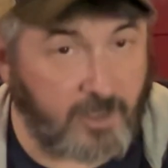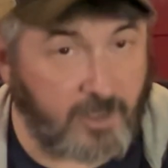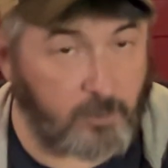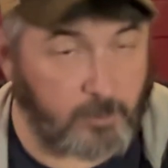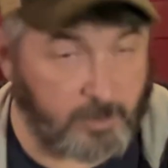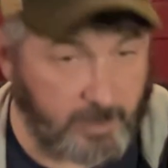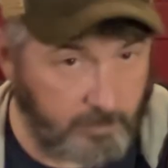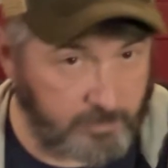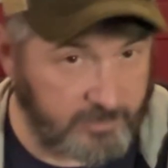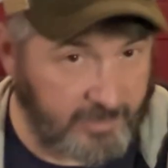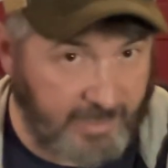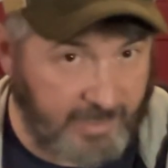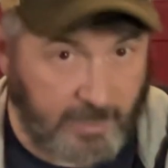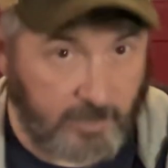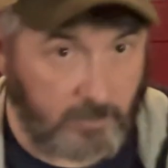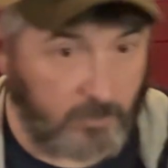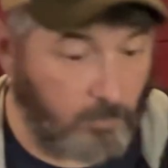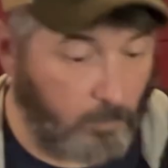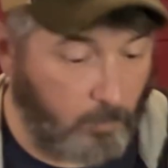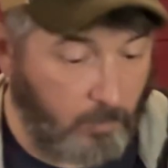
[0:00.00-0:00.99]
It'll be able to
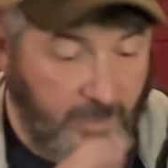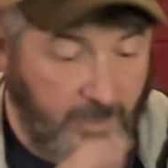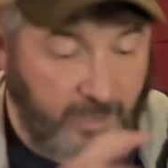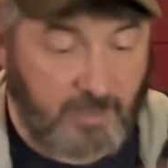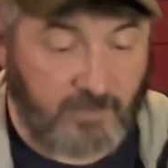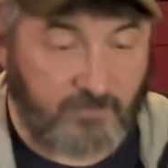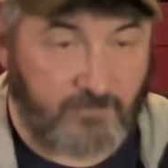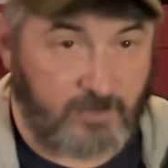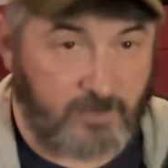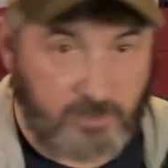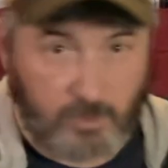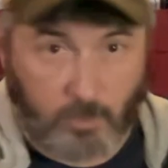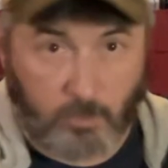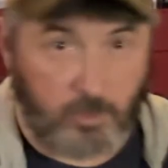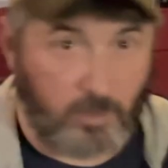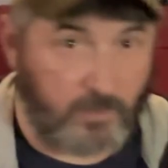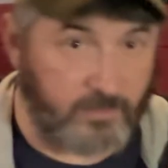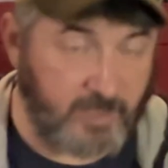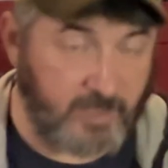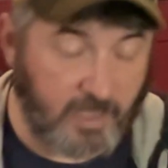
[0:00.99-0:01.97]
handle the weight of a
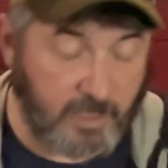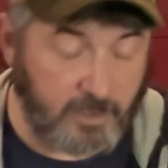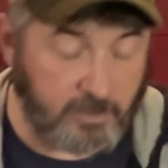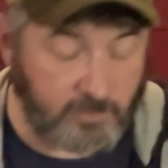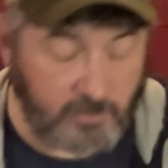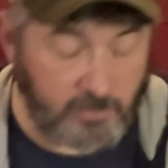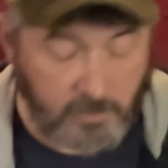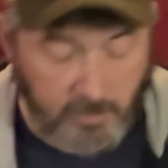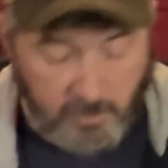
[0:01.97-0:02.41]
yoke on the end,